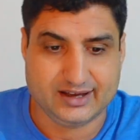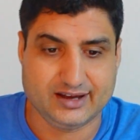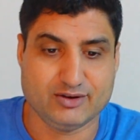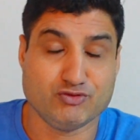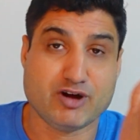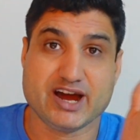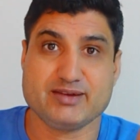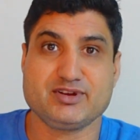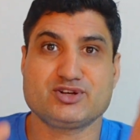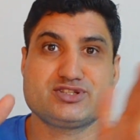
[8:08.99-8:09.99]
Why?
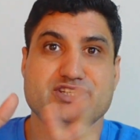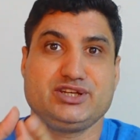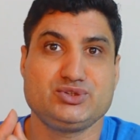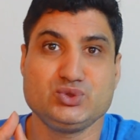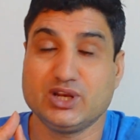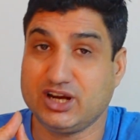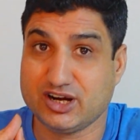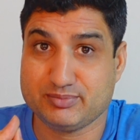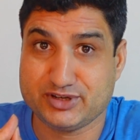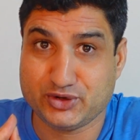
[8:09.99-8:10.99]
Because they do a lot
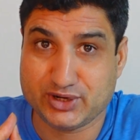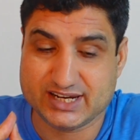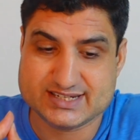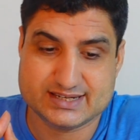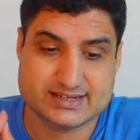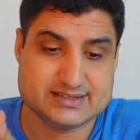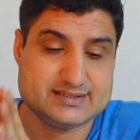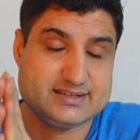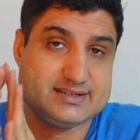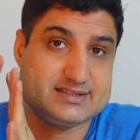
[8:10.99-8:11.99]
of due
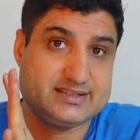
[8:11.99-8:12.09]
diligences,